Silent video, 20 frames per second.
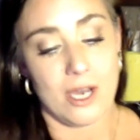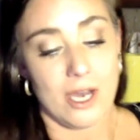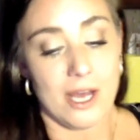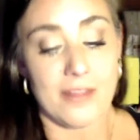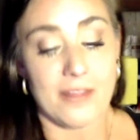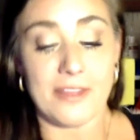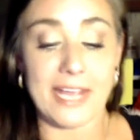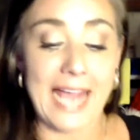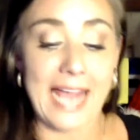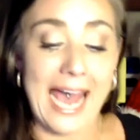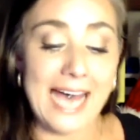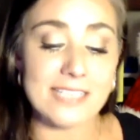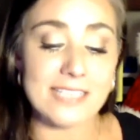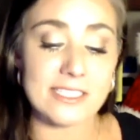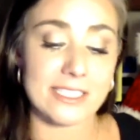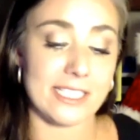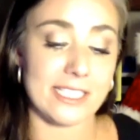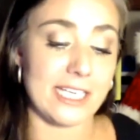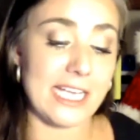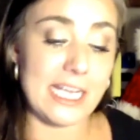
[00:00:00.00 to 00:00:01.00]
They
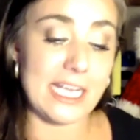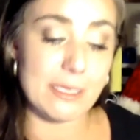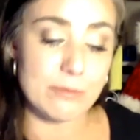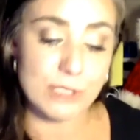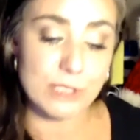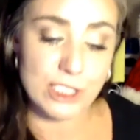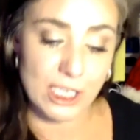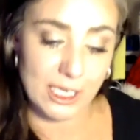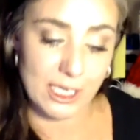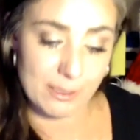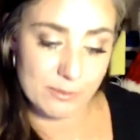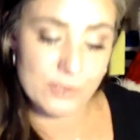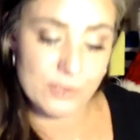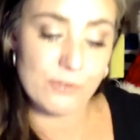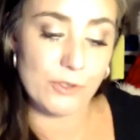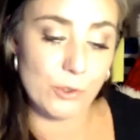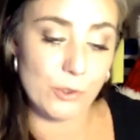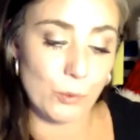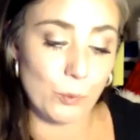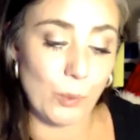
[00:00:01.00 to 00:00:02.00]
asked King James
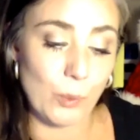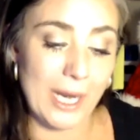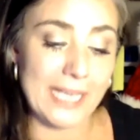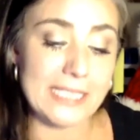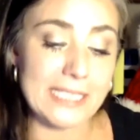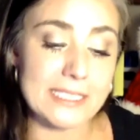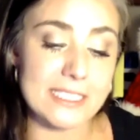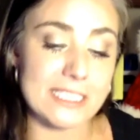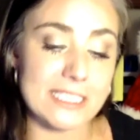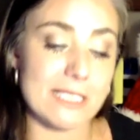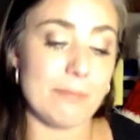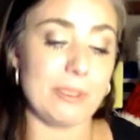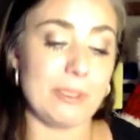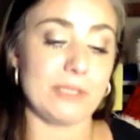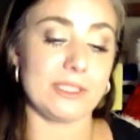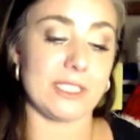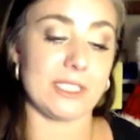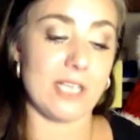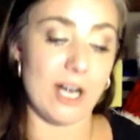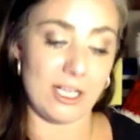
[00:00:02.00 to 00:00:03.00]
for the rights to
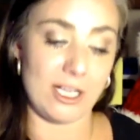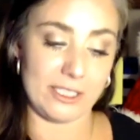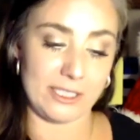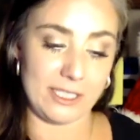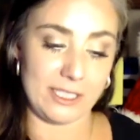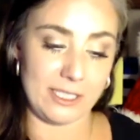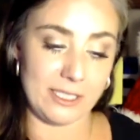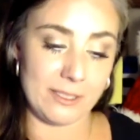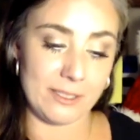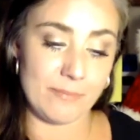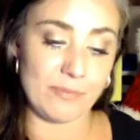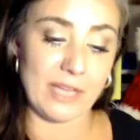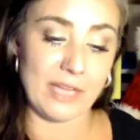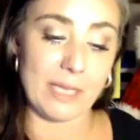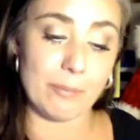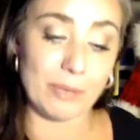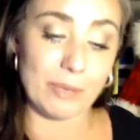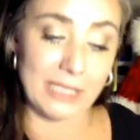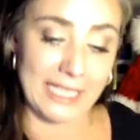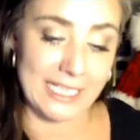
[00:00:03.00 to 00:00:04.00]
build a colony. They
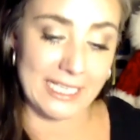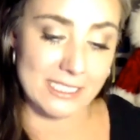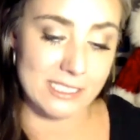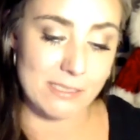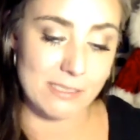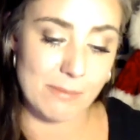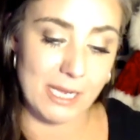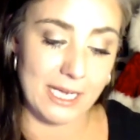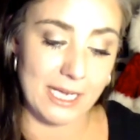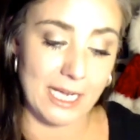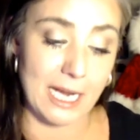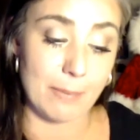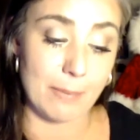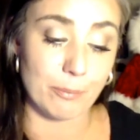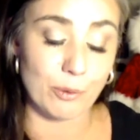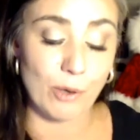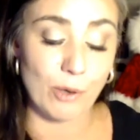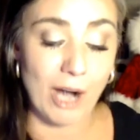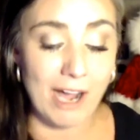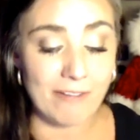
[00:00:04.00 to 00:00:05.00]
planned to make a
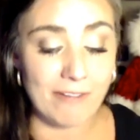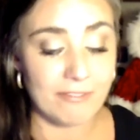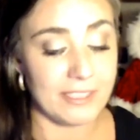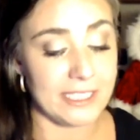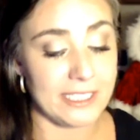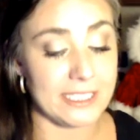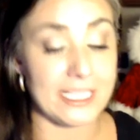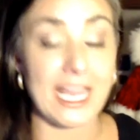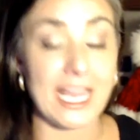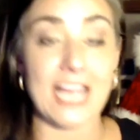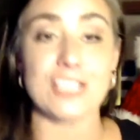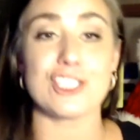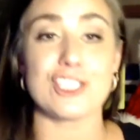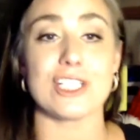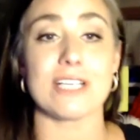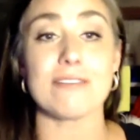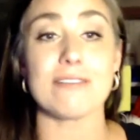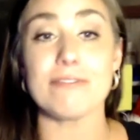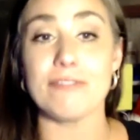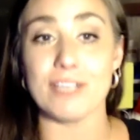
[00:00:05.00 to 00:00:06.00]
profit
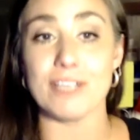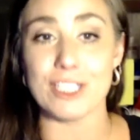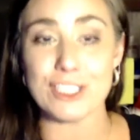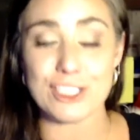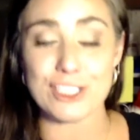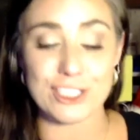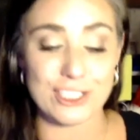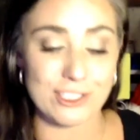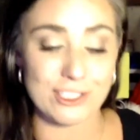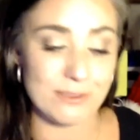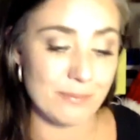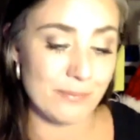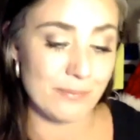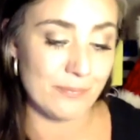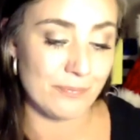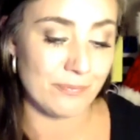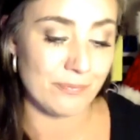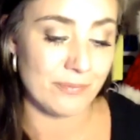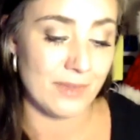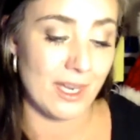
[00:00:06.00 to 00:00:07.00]
catching fish,
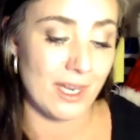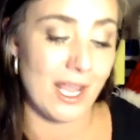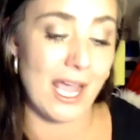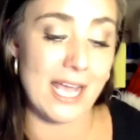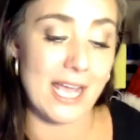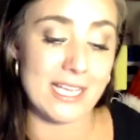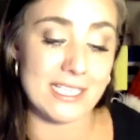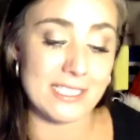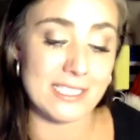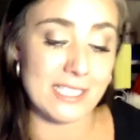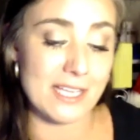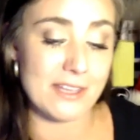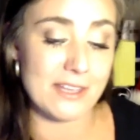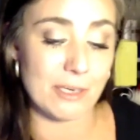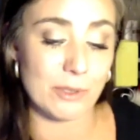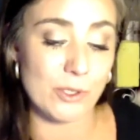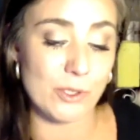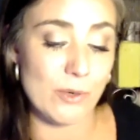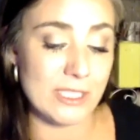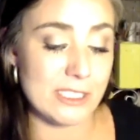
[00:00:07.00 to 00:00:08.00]
and they
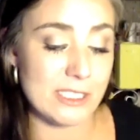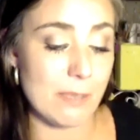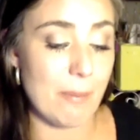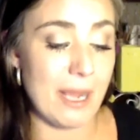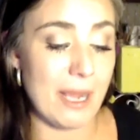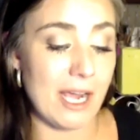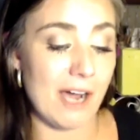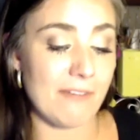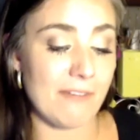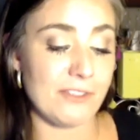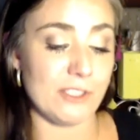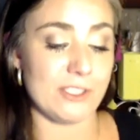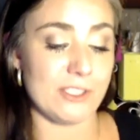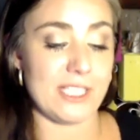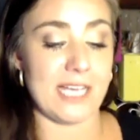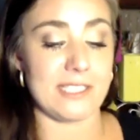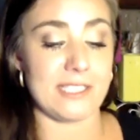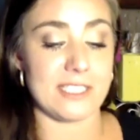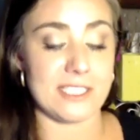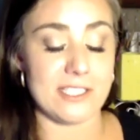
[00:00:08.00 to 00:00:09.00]
were going to pay off their
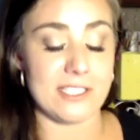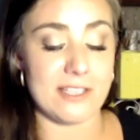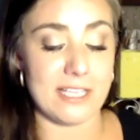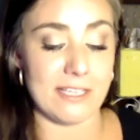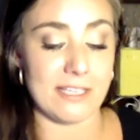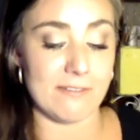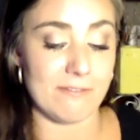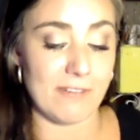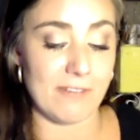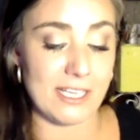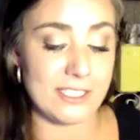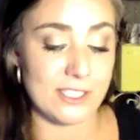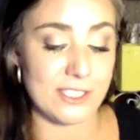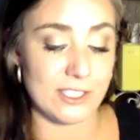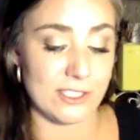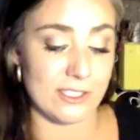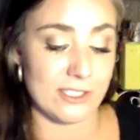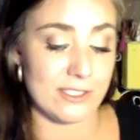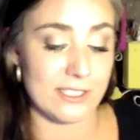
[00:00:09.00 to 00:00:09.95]
debts to the investors